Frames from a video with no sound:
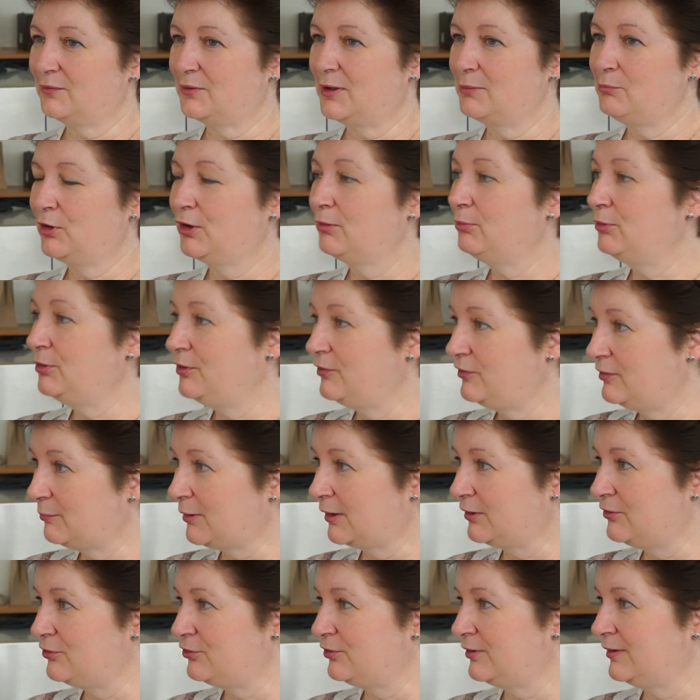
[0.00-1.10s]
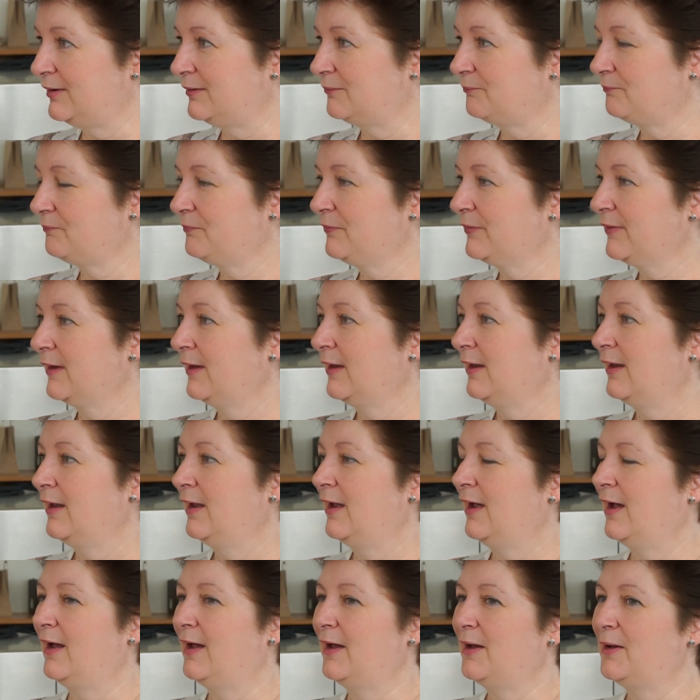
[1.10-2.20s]
I'm the community manager here.
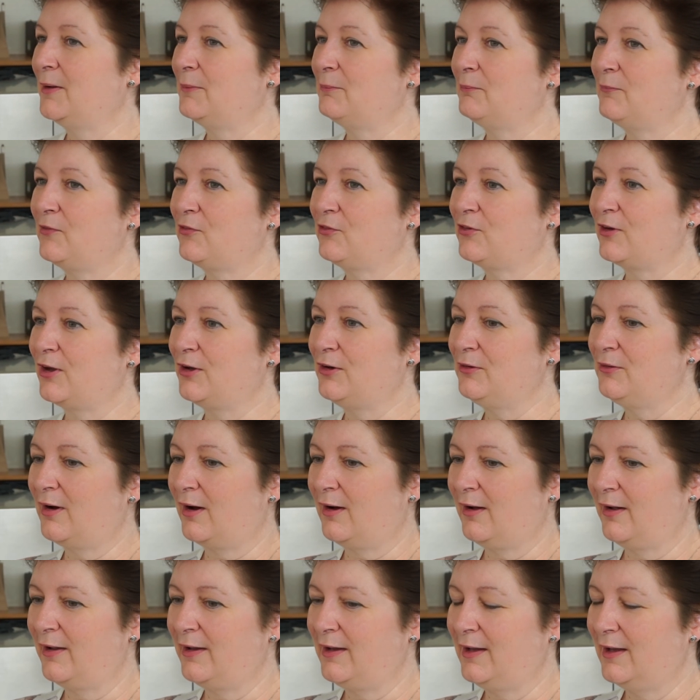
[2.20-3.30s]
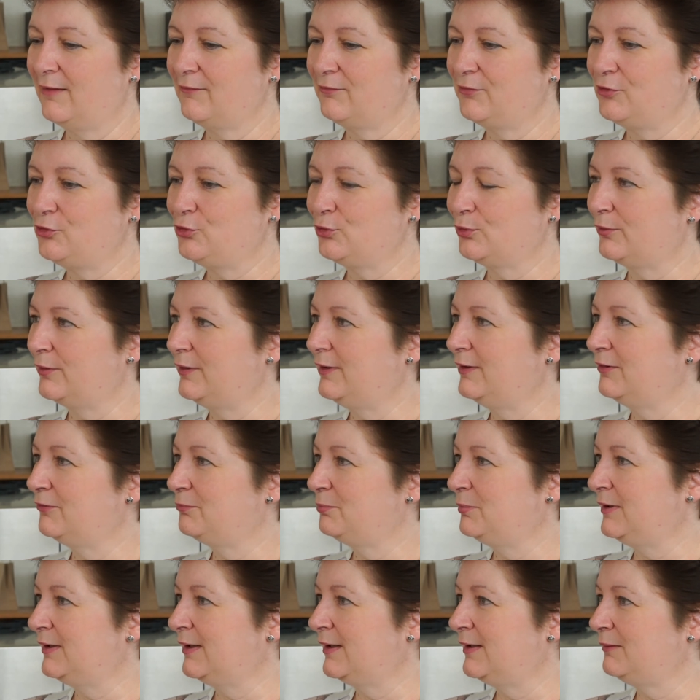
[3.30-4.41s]
So I have the joy of
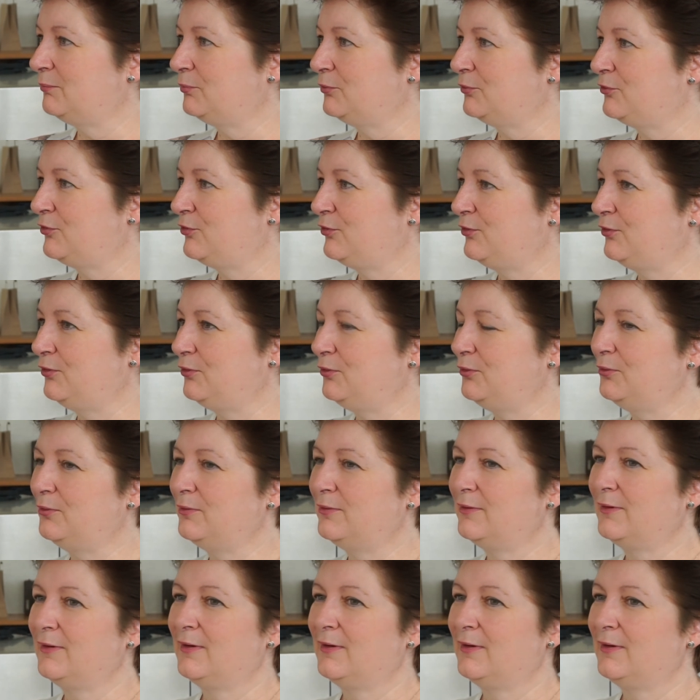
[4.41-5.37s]
being able to